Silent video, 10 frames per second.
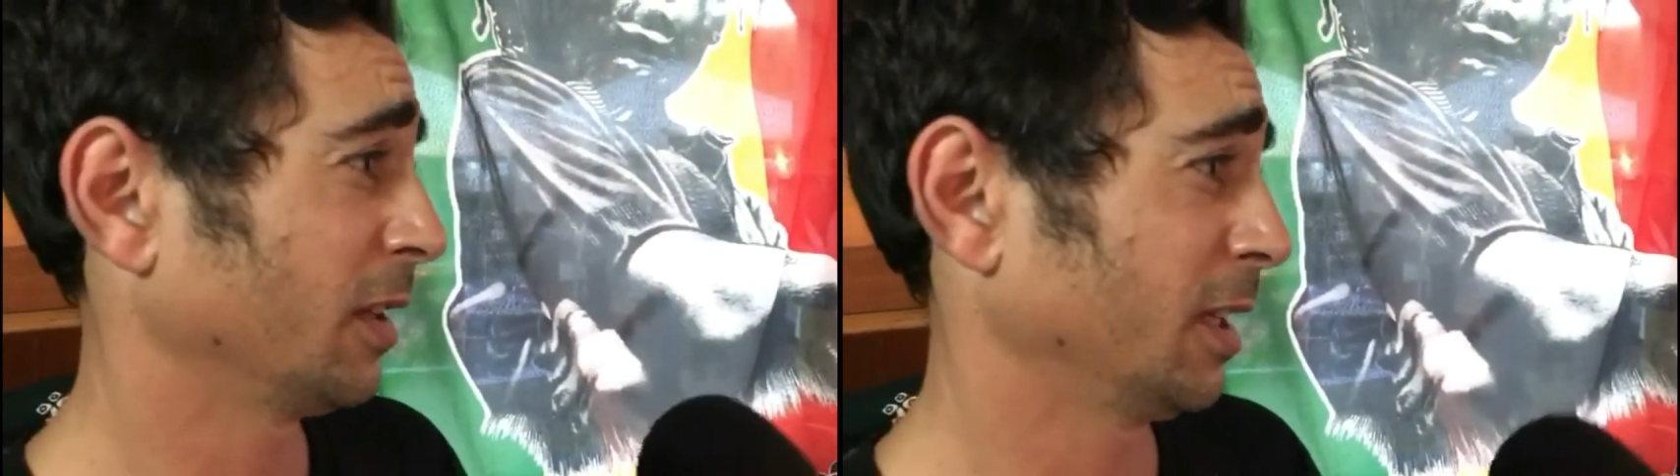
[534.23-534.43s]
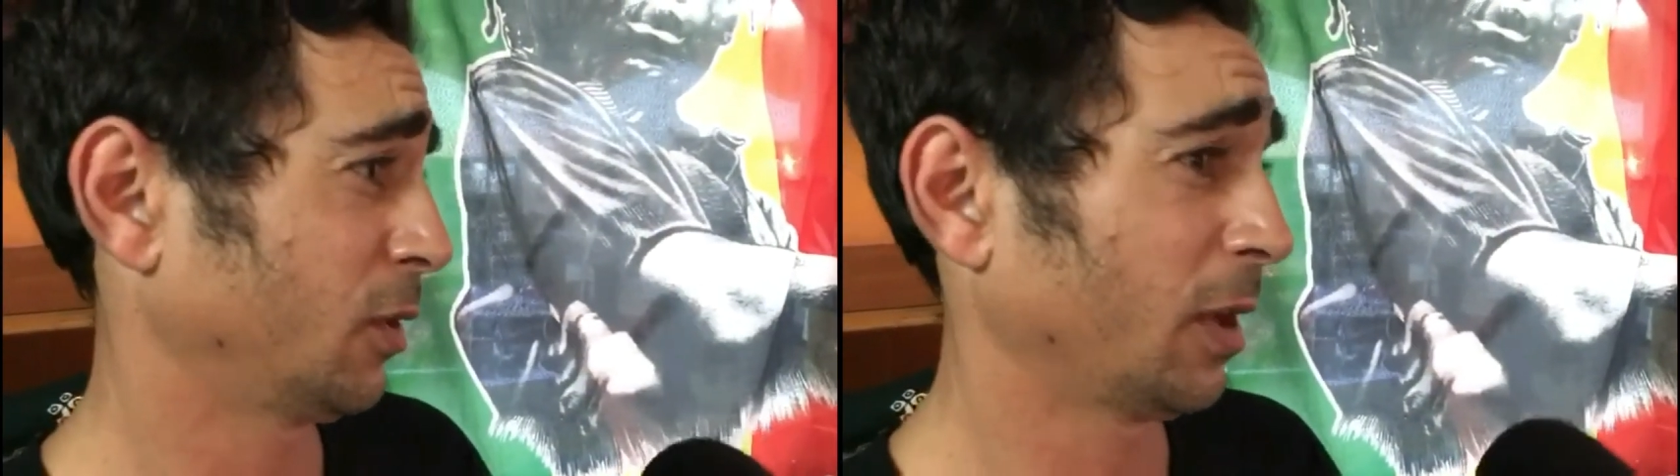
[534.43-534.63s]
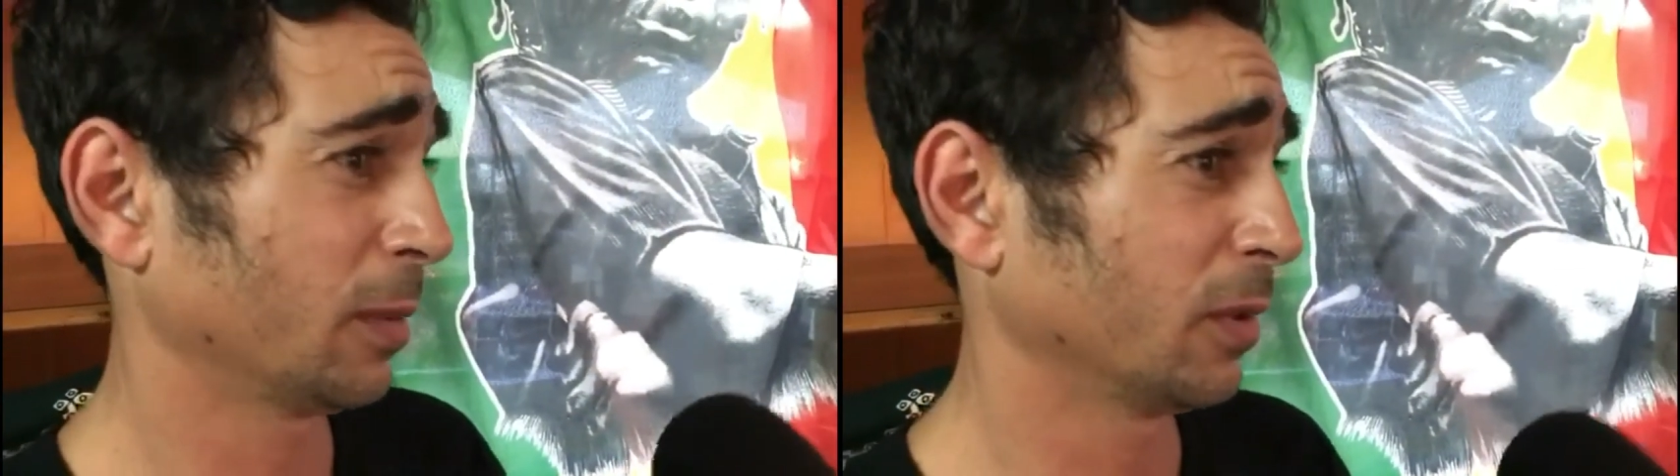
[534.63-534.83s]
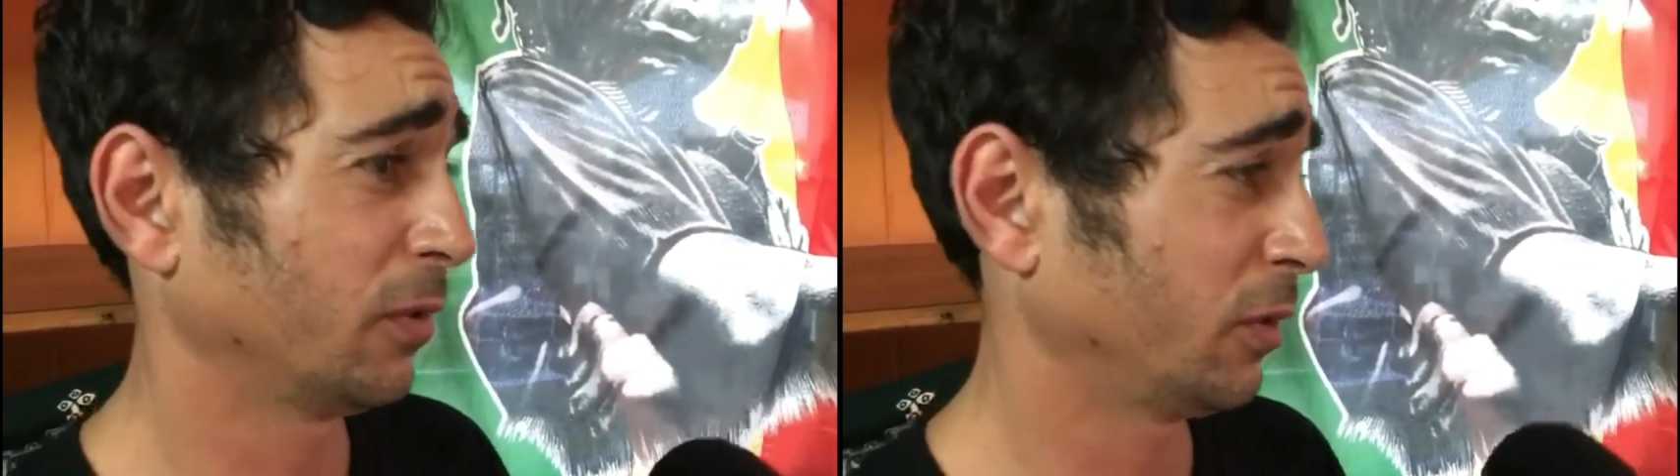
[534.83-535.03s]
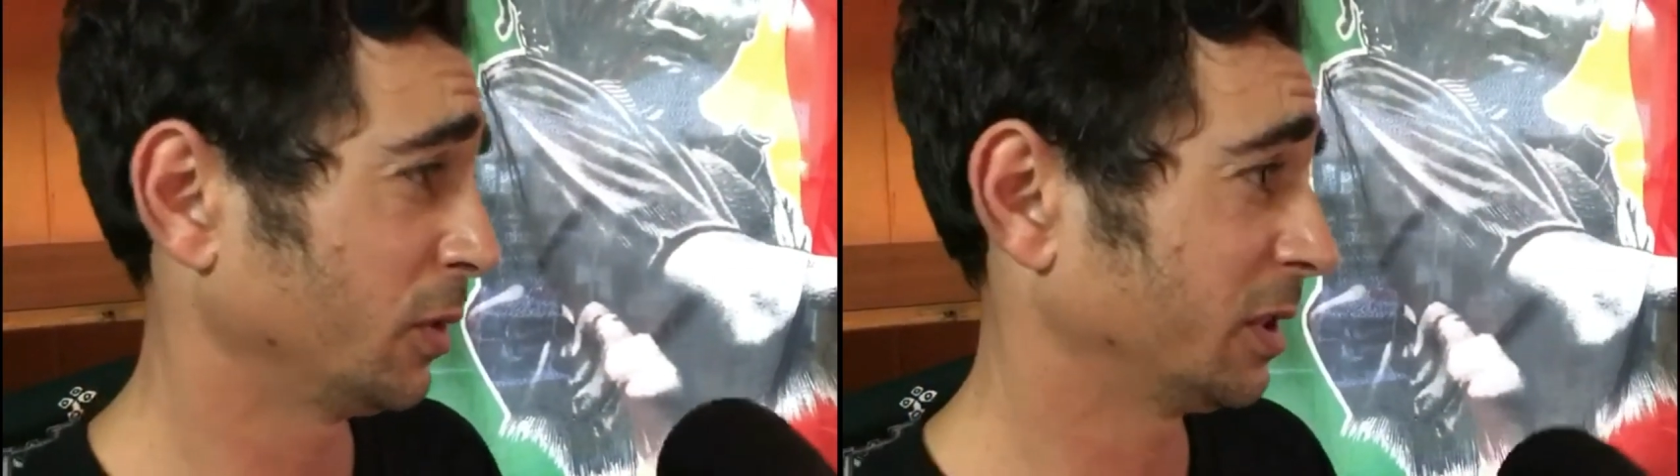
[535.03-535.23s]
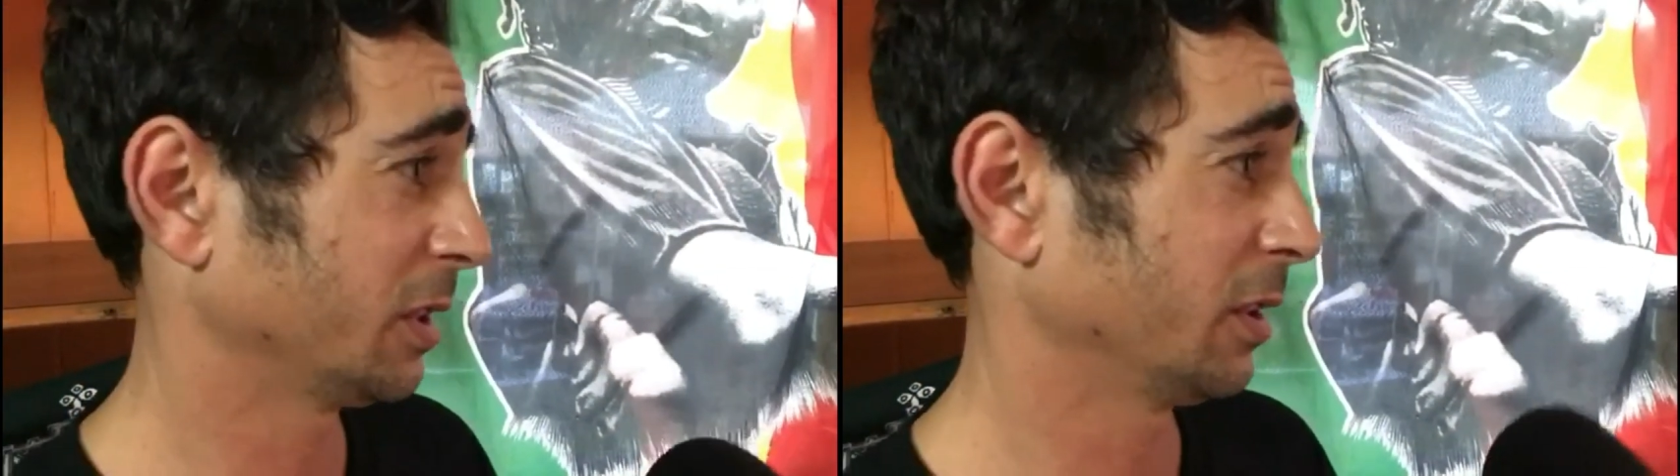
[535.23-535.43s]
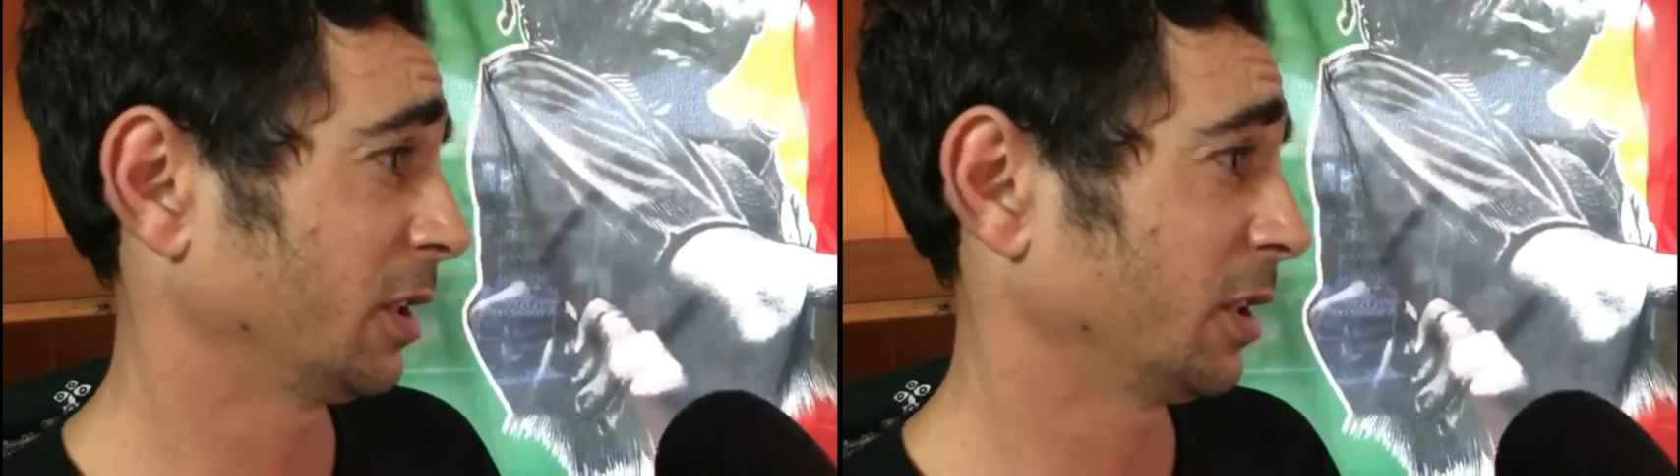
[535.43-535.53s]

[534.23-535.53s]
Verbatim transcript: all the incredible fruits,